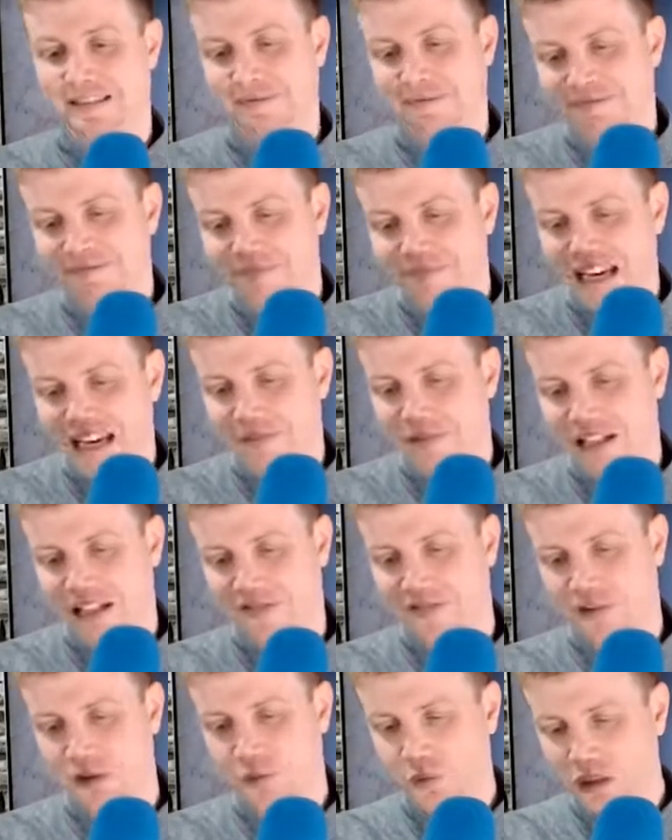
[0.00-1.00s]
Maybe
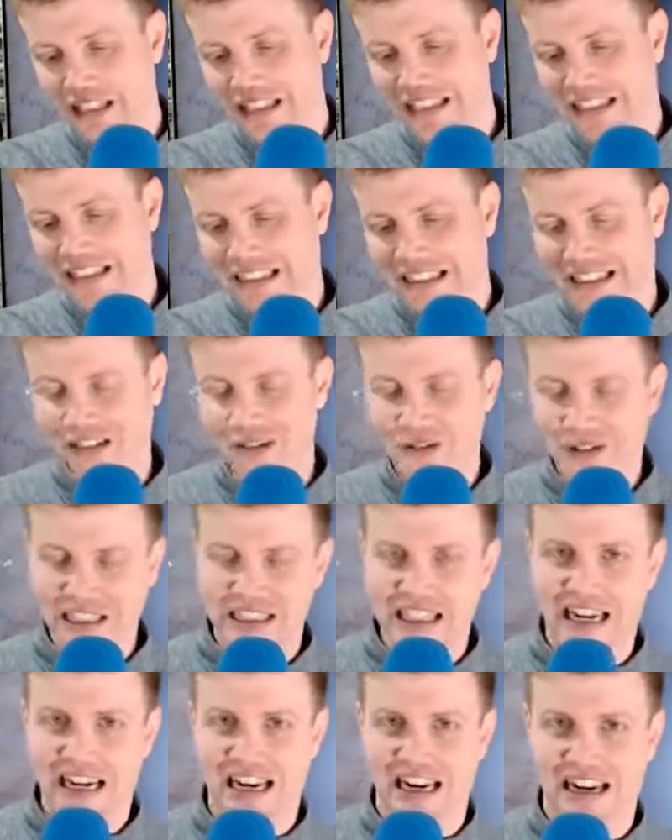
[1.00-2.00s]
if you really think you need that